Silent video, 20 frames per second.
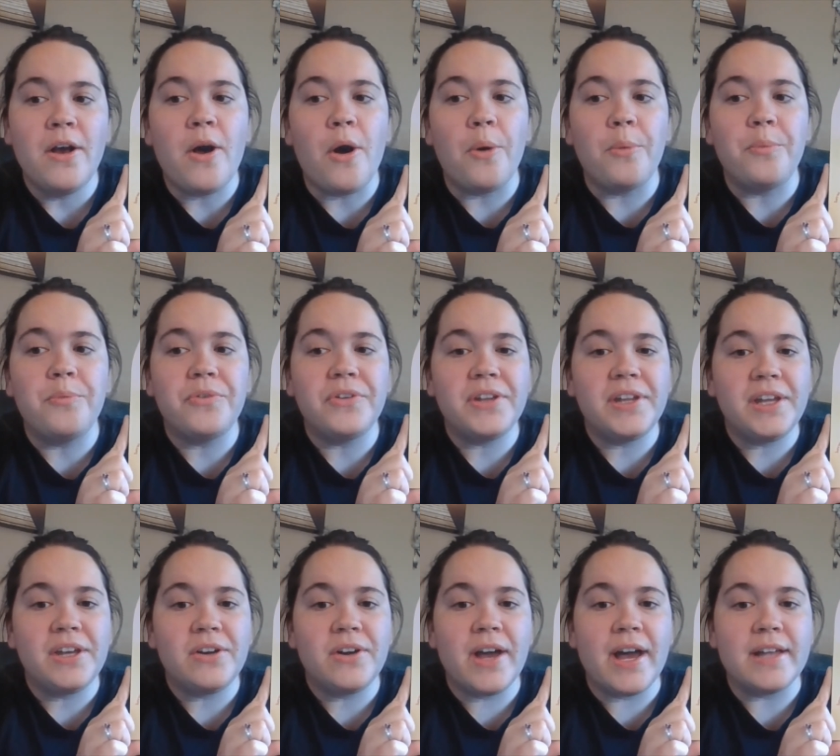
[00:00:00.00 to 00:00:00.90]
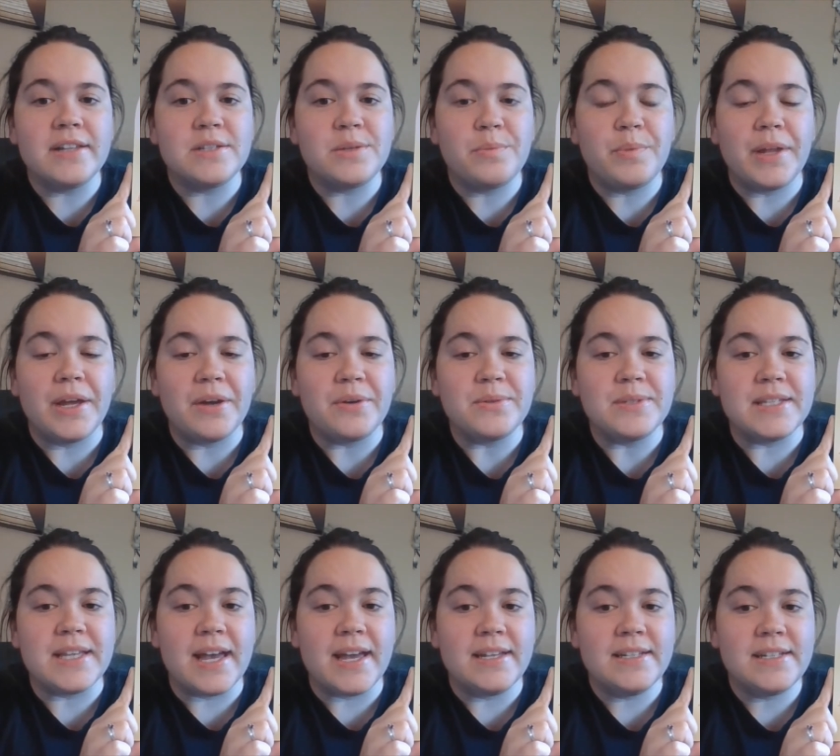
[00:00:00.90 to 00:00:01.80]
Hopefully, you got to play
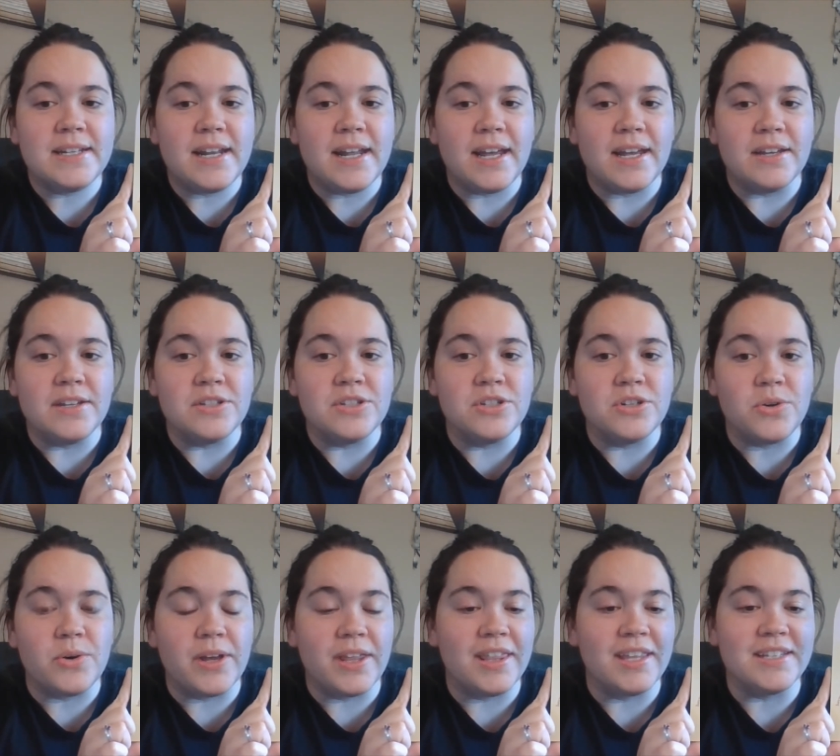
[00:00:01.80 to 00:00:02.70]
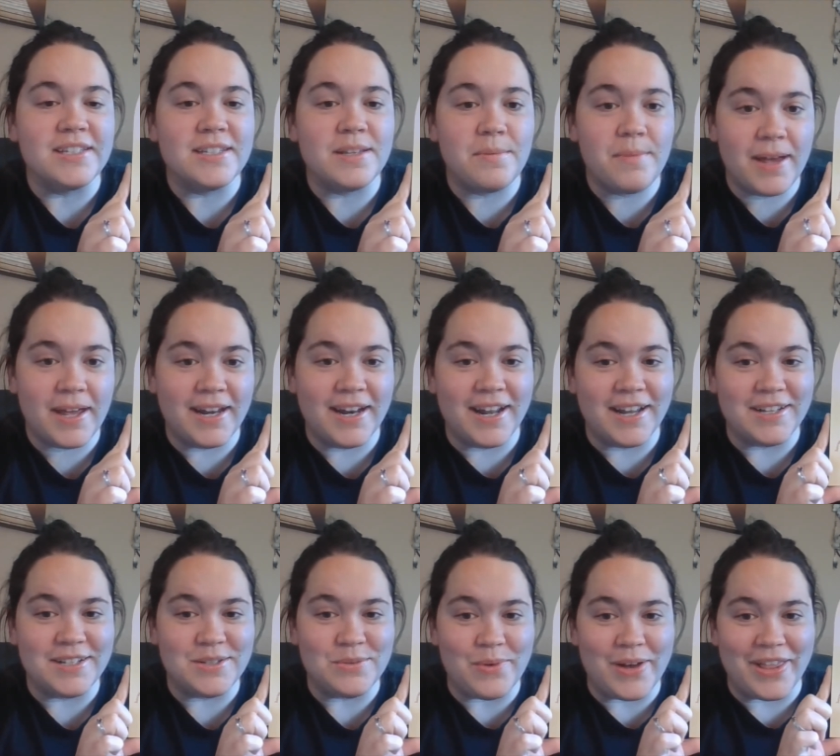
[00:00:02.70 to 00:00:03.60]
outside today enjoy the semi
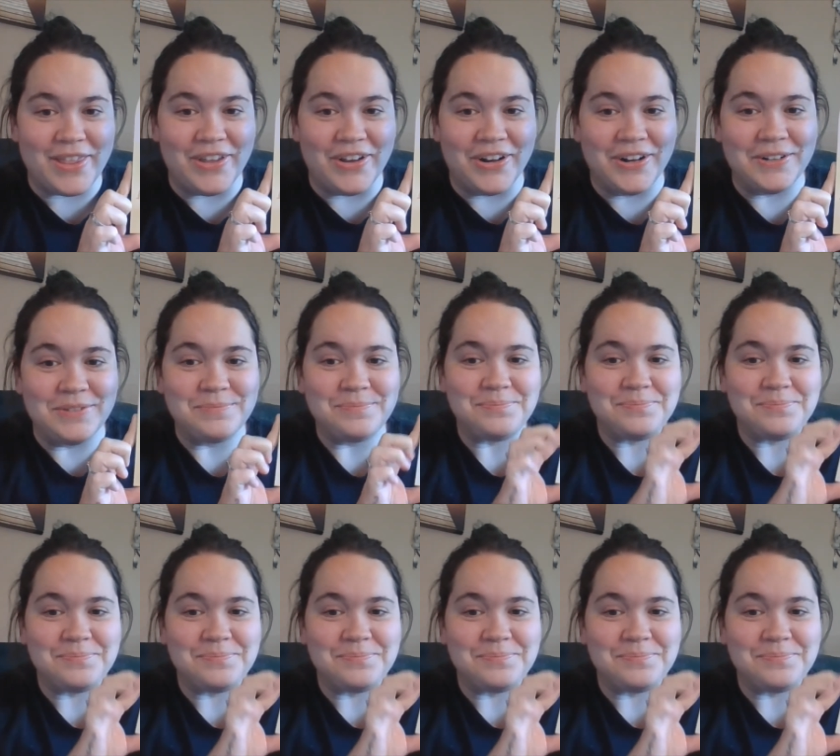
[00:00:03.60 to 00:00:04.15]
nice weather.